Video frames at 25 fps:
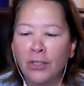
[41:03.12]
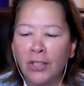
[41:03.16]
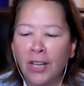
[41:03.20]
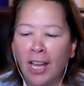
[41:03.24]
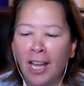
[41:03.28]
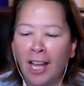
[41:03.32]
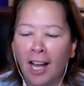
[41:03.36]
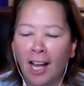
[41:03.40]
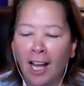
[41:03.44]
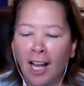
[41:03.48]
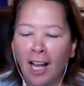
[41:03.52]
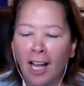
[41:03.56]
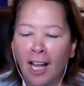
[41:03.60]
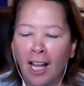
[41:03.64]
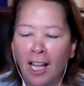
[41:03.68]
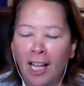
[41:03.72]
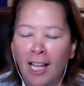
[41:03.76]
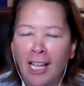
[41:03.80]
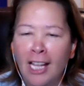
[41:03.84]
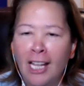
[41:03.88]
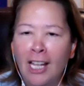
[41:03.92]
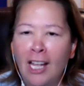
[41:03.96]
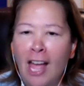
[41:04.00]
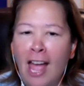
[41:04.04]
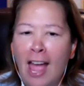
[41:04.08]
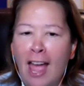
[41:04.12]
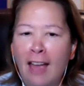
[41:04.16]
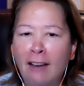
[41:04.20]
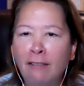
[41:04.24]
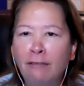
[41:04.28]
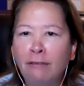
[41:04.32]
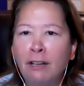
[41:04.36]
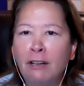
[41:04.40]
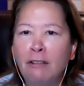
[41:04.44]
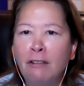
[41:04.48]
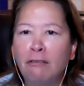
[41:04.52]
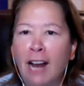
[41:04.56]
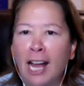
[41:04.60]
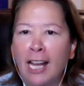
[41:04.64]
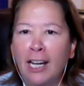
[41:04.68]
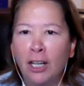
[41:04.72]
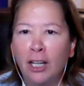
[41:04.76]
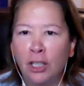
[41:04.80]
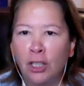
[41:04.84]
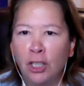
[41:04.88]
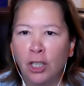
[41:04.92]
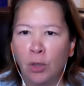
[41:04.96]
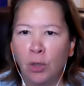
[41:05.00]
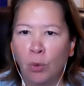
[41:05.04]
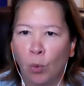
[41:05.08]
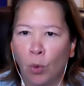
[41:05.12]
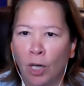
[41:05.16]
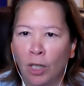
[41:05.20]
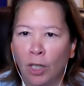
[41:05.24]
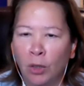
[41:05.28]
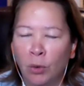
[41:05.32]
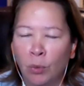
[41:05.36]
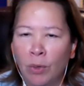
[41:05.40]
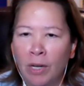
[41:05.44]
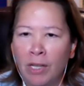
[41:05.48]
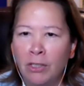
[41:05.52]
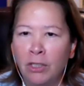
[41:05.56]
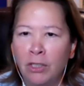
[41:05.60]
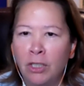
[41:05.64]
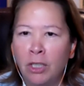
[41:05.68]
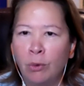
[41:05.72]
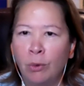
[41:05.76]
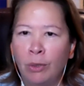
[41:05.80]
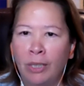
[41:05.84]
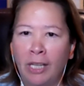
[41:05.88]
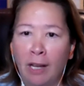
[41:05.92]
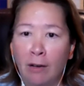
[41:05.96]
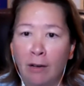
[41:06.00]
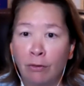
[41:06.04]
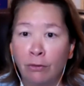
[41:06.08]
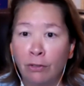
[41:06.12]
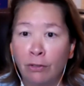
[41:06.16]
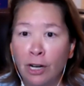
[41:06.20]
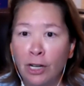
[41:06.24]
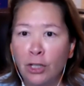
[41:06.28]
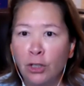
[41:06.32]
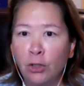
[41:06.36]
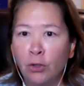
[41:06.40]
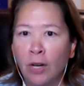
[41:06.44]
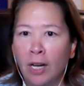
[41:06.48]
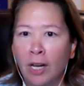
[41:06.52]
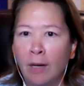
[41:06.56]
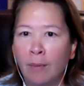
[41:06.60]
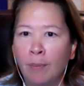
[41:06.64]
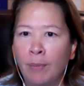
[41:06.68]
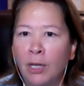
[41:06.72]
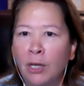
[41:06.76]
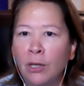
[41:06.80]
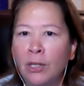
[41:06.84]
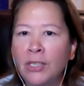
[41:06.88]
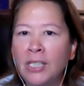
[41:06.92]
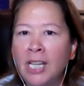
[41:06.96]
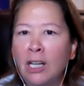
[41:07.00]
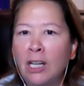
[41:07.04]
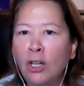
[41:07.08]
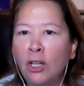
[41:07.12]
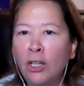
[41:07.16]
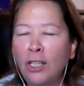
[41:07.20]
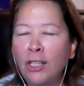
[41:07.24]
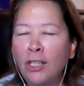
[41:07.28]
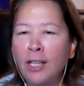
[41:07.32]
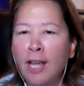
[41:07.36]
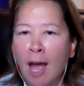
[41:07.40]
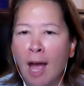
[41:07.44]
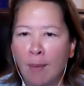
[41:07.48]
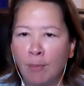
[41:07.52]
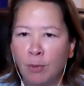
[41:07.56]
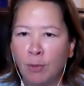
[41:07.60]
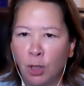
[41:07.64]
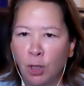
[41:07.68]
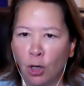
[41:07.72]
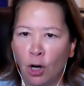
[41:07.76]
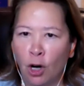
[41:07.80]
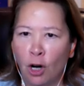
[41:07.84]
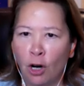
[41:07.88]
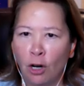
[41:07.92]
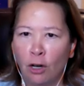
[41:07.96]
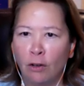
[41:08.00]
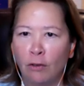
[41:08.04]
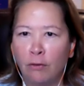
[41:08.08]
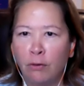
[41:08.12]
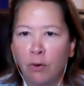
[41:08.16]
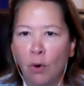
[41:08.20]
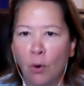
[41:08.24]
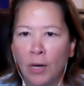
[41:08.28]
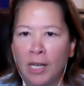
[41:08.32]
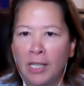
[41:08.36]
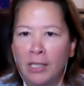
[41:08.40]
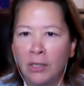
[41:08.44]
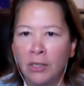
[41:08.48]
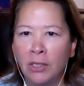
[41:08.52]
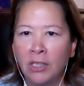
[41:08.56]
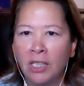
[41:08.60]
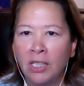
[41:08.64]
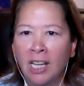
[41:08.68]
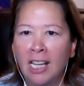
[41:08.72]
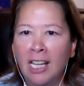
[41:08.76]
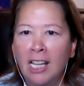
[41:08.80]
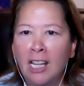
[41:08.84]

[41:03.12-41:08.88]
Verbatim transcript: Uh, every writer she worked with, she would get frustrated because they couldn't capture her voice.